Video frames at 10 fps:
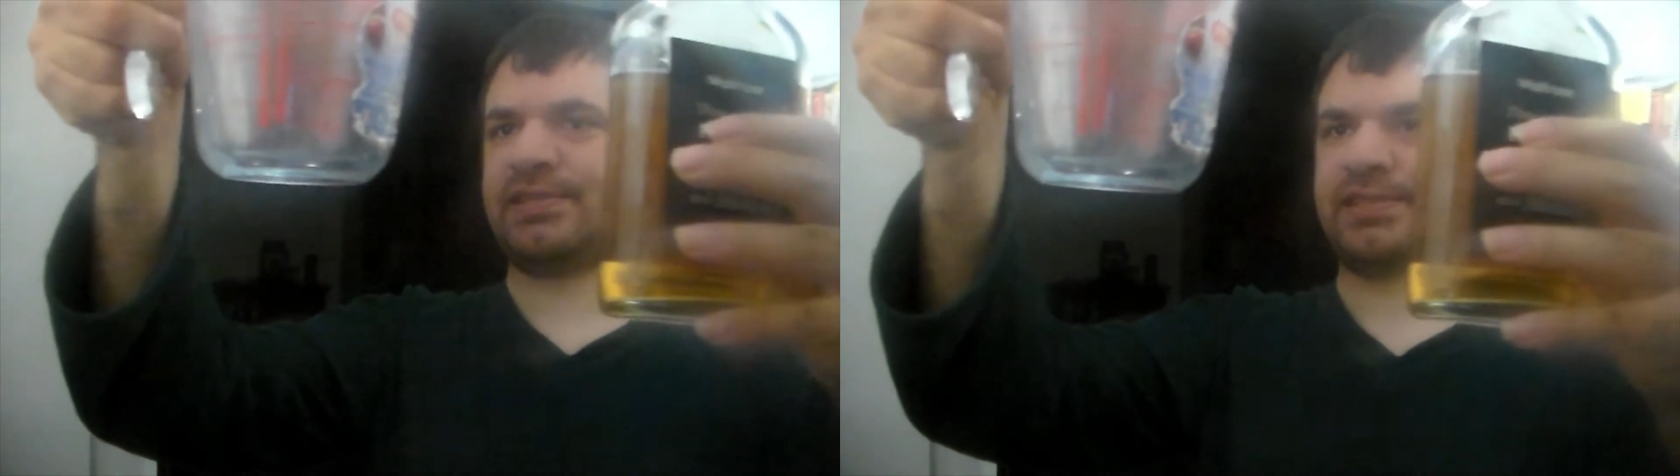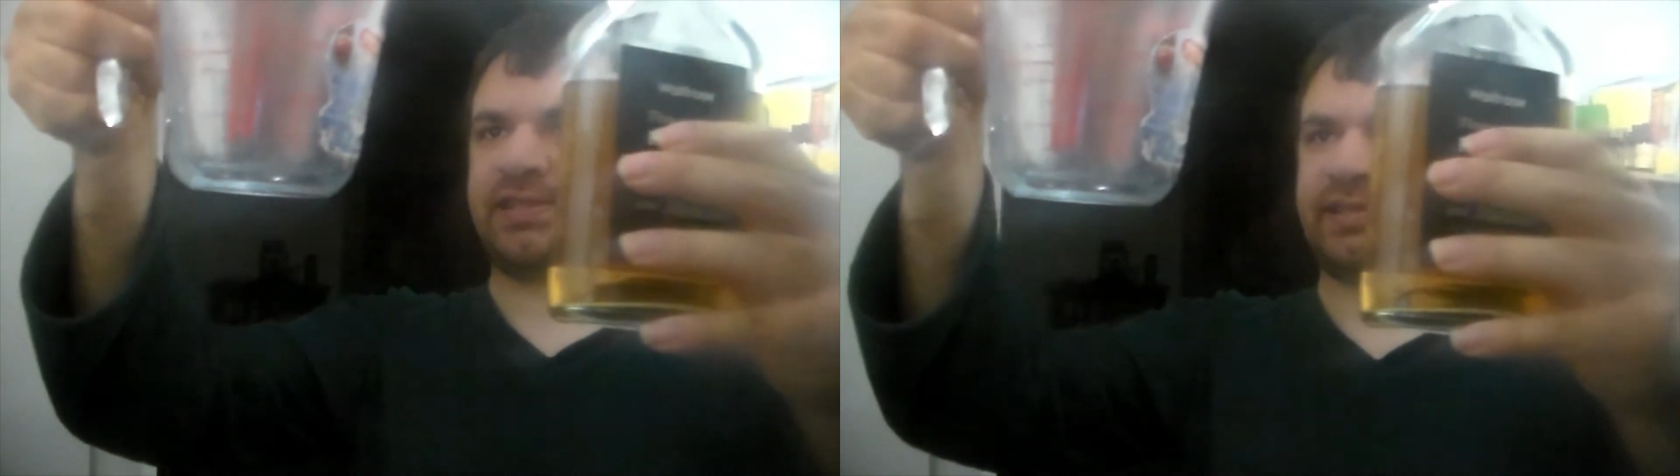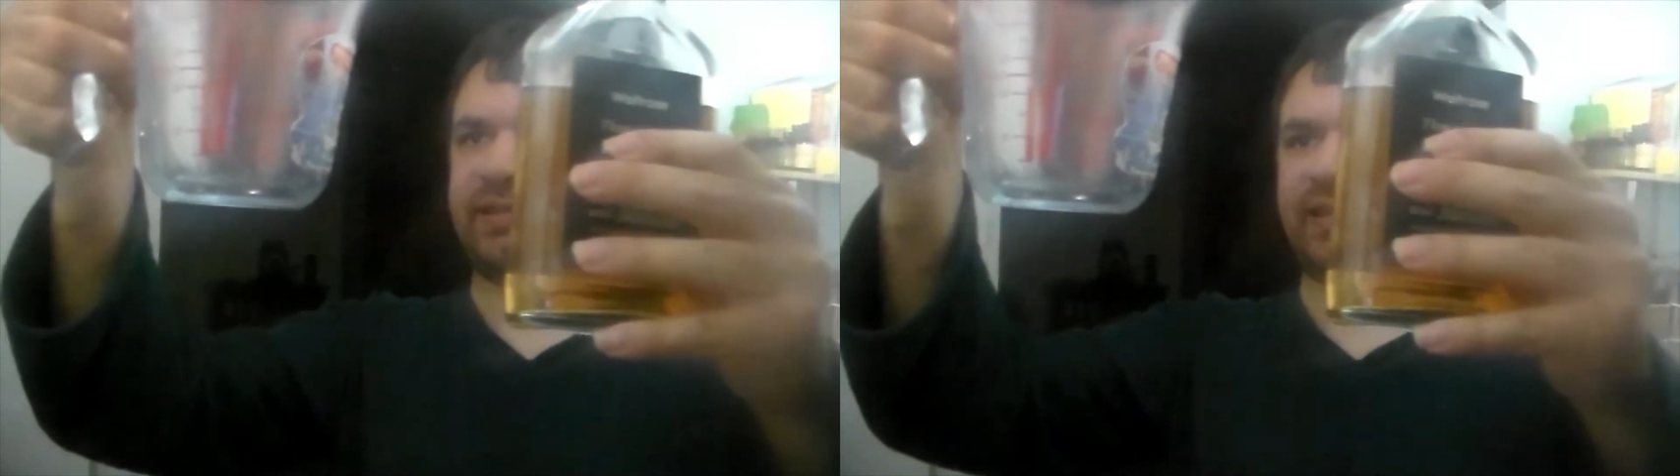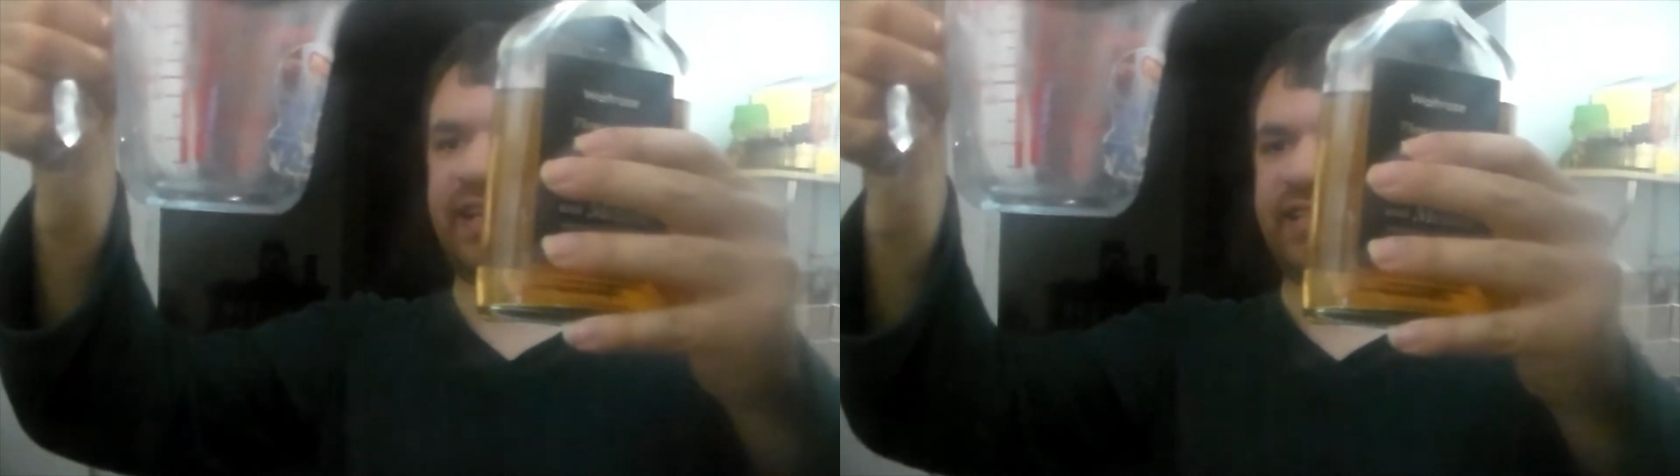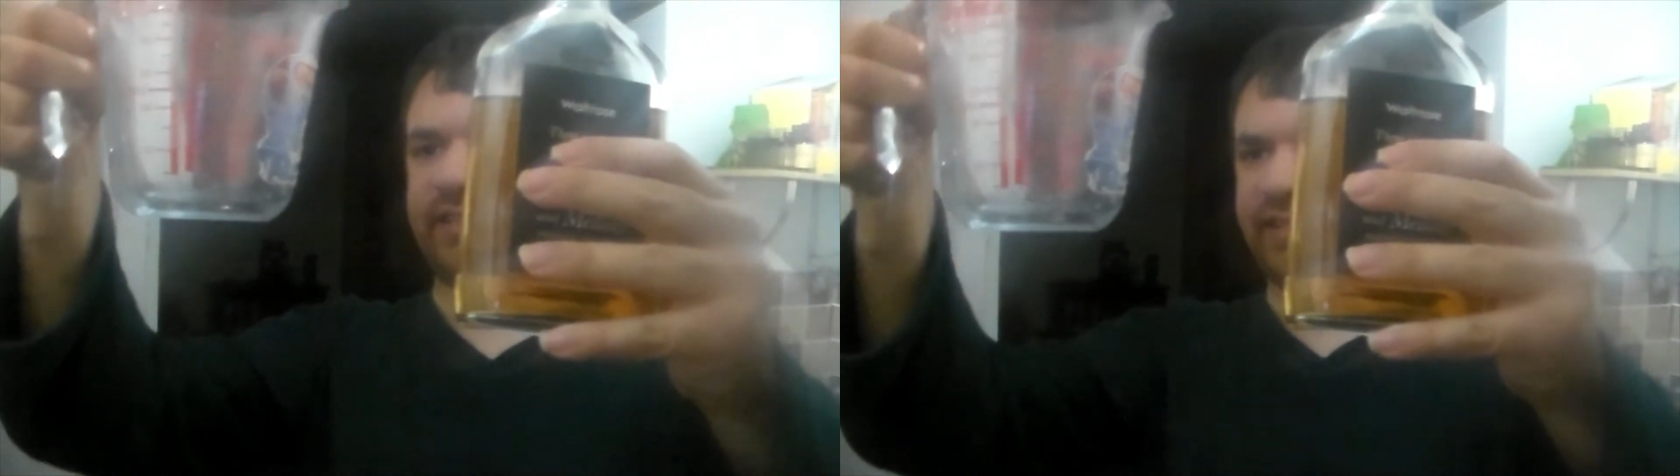and
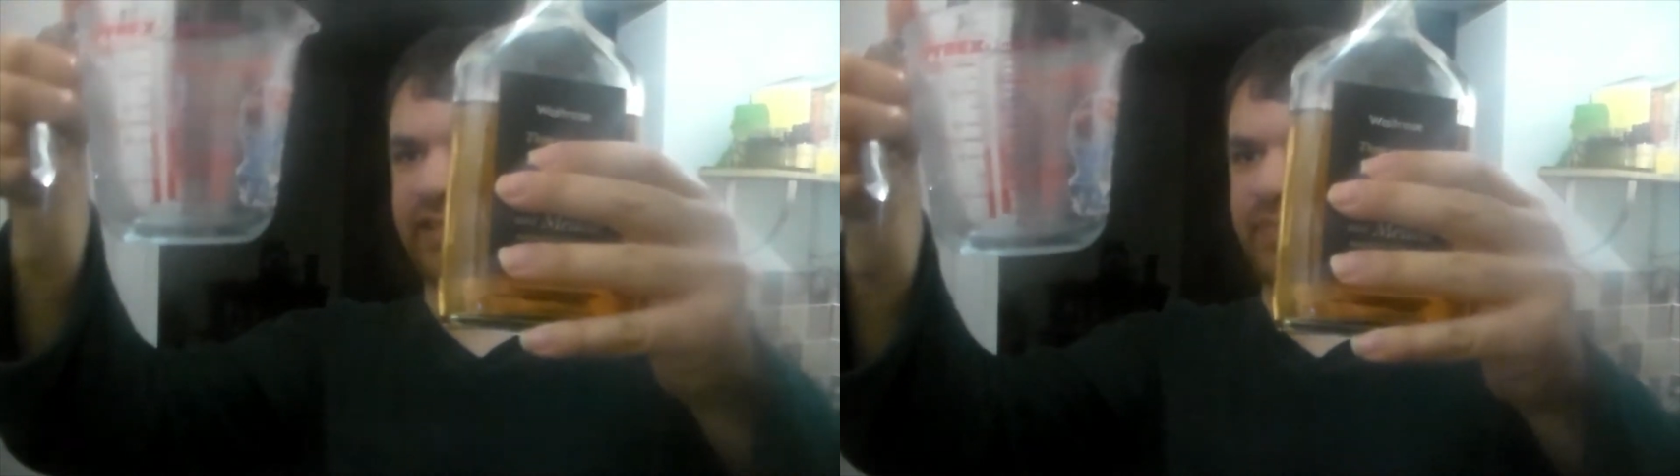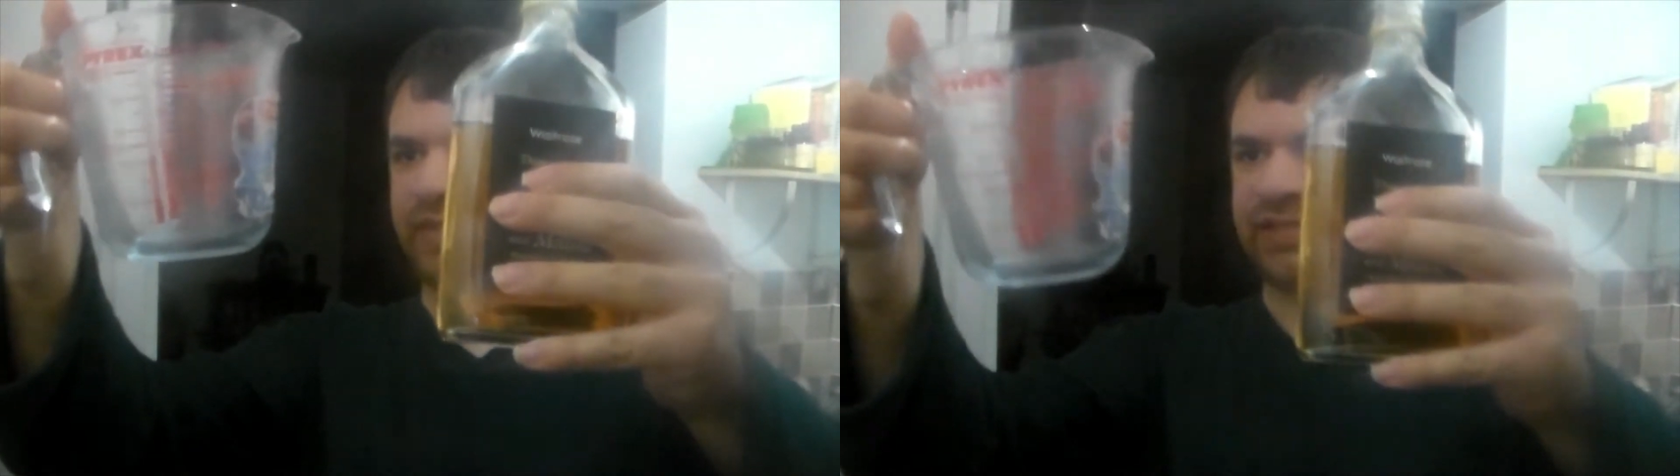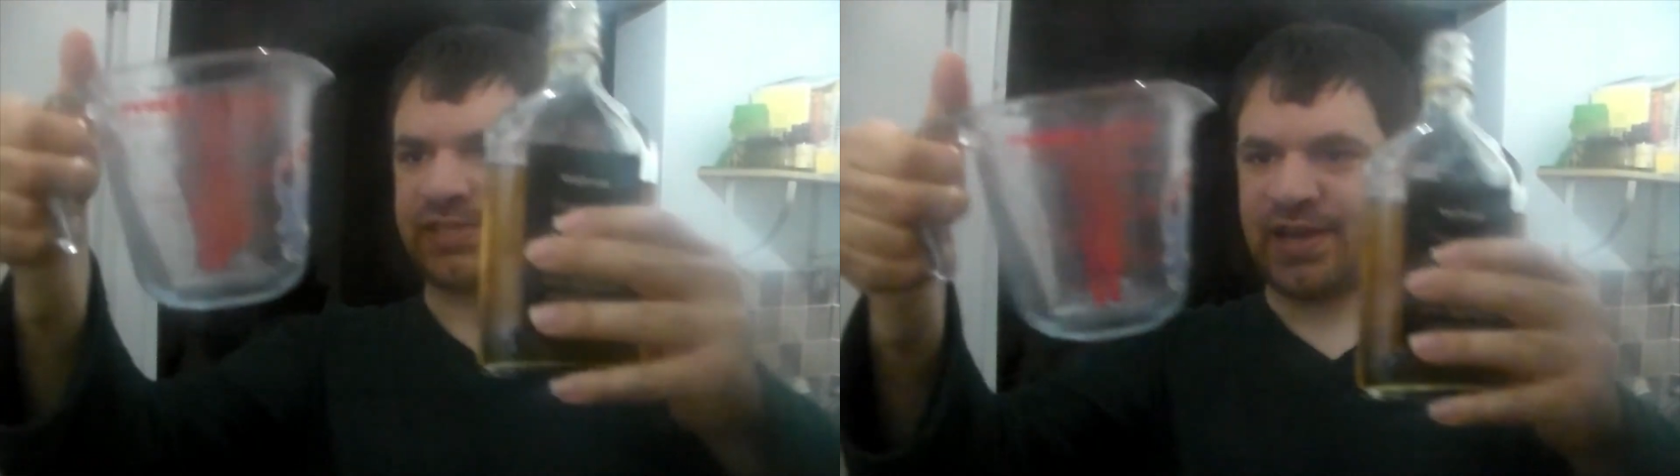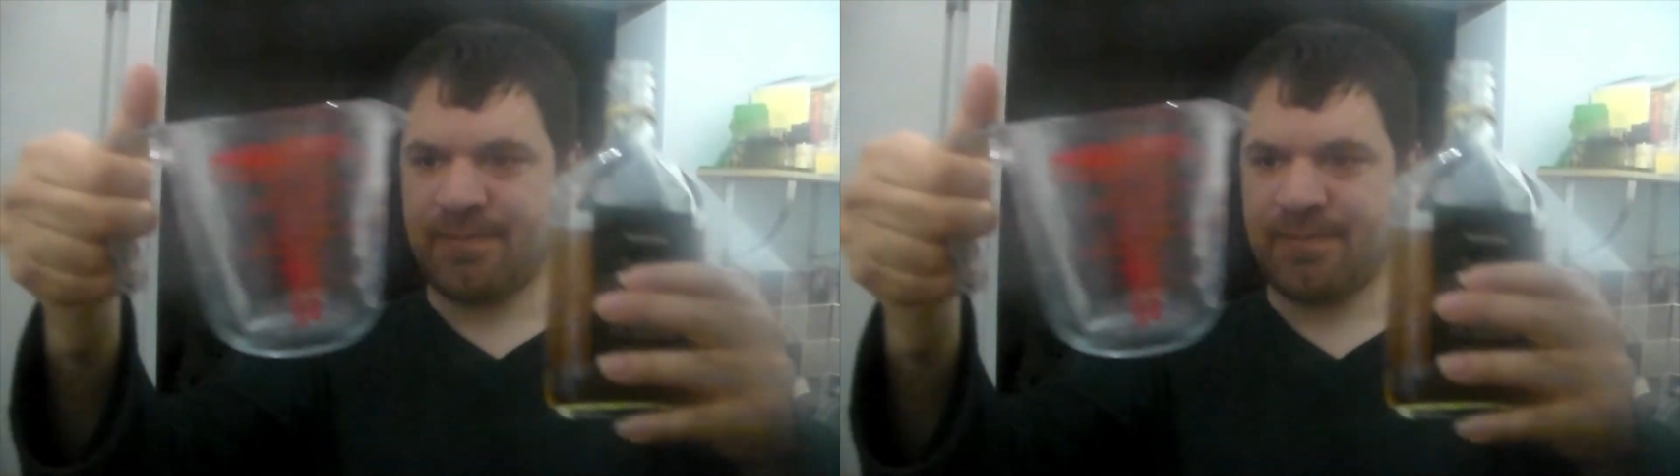litres, but